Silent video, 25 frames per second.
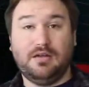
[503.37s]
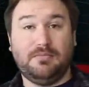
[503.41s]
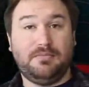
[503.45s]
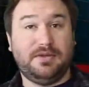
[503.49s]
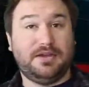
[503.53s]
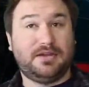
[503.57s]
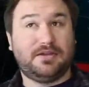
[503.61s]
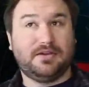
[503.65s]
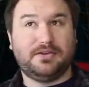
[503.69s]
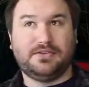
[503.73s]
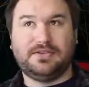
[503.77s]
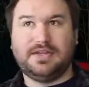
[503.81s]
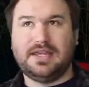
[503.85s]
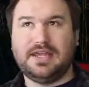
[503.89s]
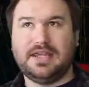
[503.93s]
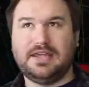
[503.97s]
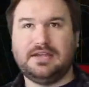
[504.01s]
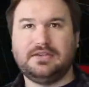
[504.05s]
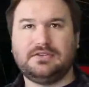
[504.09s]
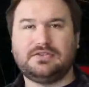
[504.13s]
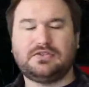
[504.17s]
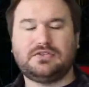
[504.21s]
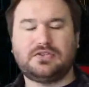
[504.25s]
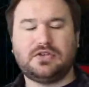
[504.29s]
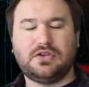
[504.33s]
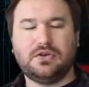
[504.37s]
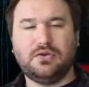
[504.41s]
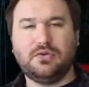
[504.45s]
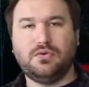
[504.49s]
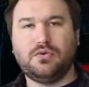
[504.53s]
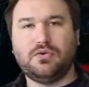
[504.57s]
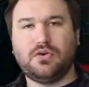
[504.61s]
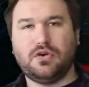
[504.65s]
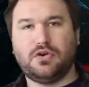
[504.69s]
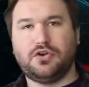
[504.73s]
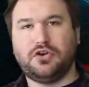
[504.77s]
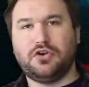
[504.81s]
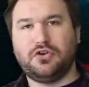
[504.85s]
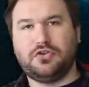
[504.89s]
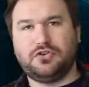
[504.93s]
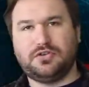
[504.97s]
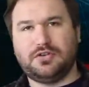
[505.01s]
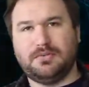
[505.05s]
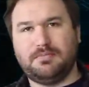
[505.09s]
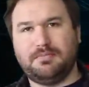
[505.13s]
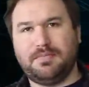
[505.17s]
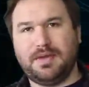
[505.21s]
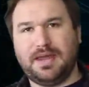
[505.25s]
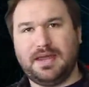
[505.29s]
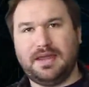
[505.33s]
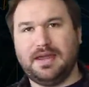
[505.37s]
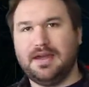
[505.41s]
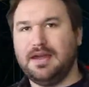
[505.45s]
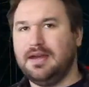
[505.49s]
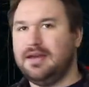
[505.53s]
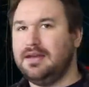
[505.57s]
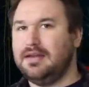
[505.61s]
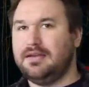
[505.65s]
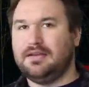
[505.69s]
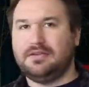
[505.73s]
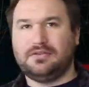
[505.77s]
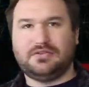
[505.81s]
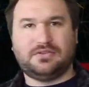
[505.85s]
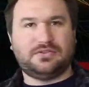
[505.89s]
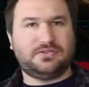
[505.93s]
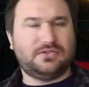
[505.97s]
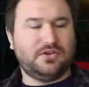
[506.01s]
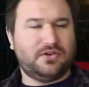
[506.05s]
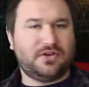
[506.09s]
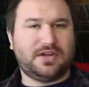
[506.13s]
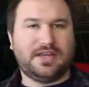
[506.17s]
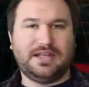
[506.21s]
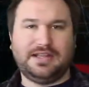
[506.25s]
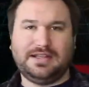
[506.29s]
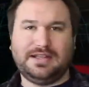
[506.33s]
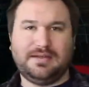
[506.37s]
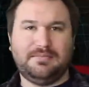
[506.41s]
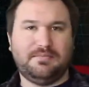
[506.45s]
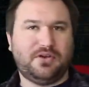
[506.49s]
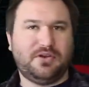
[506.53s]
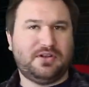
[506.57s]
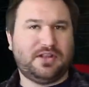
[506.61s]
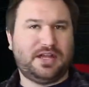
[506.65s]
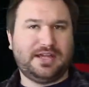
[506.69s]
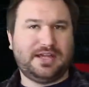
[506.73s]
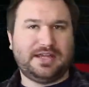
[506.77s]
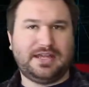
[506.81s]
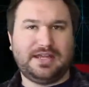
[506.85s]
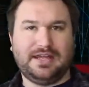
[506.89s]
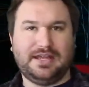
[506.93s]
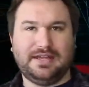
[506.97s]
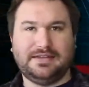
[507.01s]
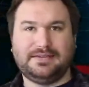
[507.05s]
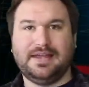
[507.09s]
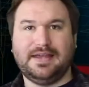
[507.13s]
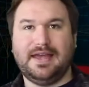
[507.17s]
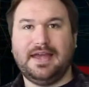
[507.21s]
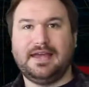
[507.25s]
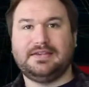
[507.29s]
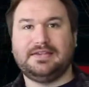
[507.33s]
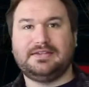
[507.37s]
because he's too good to be stuck in limbo like he is.